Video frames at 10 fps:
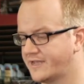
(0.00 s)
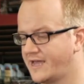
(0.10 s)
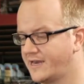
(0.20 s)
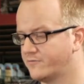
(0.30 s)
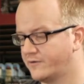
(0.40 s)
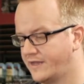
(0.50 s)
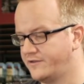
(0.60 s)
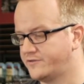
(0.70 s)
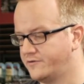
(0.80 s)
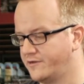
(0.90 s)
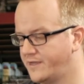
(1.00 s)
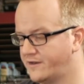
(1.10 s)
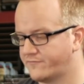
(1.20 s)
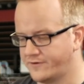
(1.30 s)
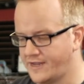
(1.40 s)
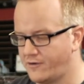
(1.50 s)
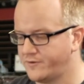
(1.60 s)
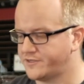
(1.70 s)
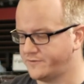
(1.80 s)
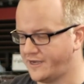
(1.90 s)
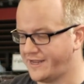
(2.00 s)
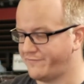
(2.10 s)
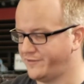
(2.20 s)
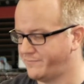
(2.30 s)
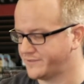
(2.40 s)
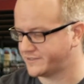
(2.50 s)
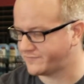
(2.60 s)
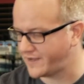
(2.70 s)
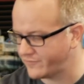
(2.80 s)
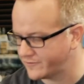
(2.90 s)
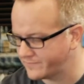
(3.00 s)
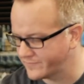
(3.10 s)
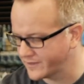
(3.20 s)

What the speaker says: a mechanic we'll get into in a minute. For now, we do not have Olympus's favor.